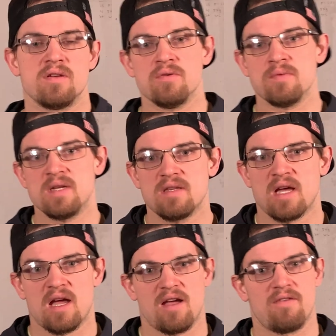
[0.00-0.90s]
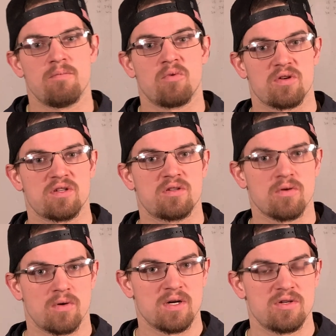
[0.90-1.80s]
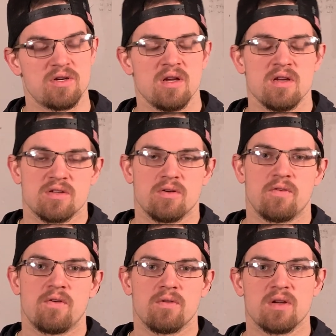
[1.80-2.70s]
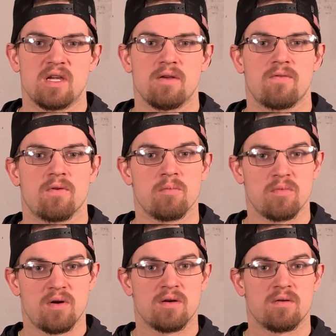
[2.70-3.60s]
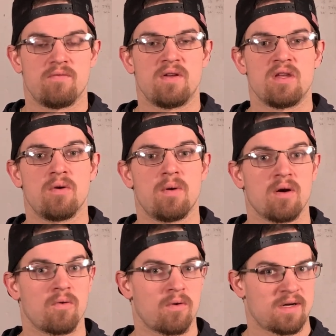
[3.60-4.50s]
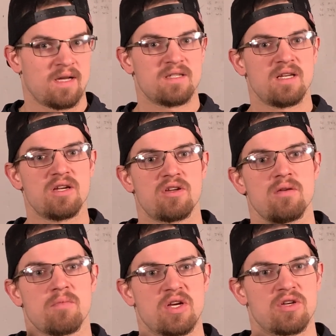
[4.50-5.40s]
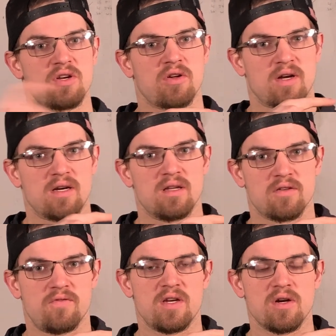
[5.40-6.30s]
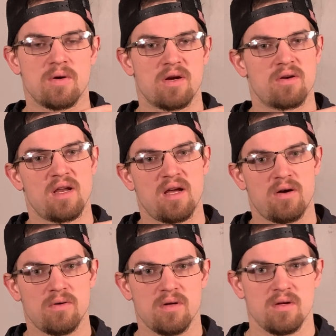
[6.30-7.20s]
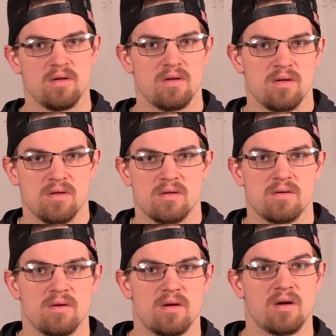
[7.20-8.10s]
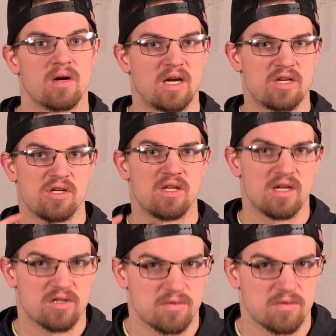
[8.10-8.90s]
you need to have more storage. So if you're looking for a video on organization, make sure you click into this video here now. I'll catch you in the next